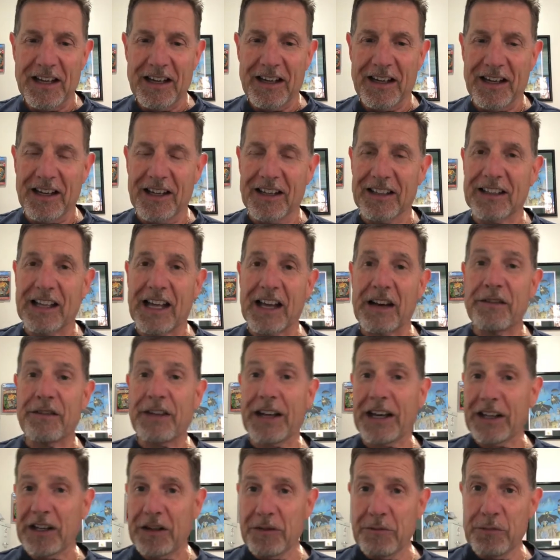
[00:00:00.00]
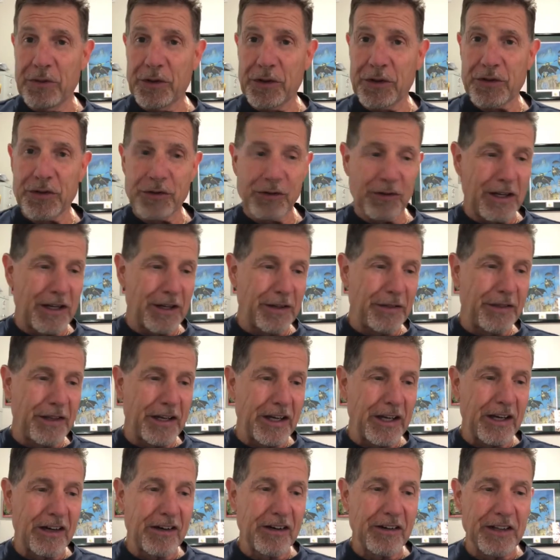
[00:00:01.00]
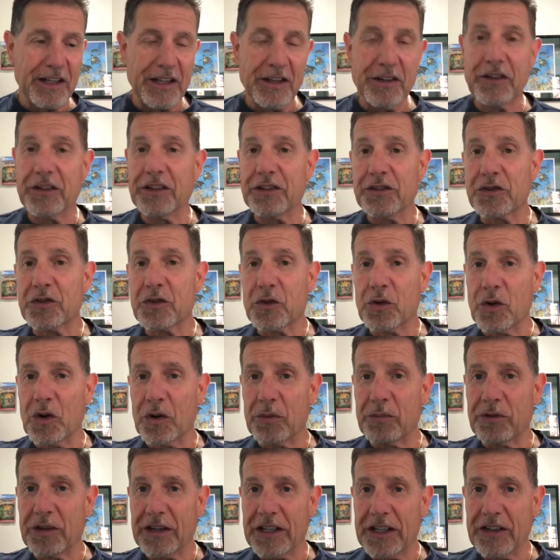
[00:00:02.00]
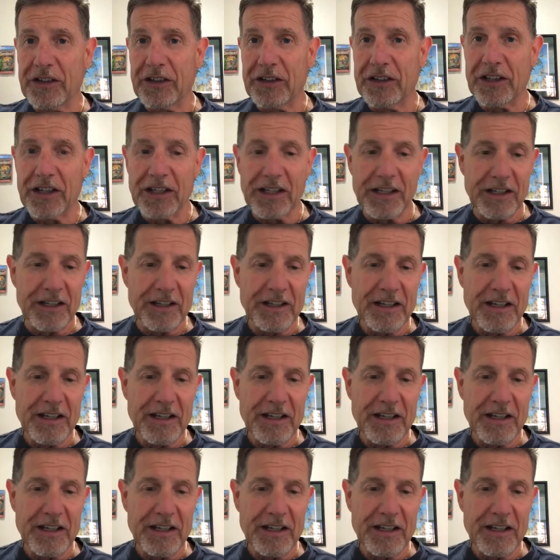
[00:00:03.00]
a lot of Valiant books are out there that you can score pretty good on.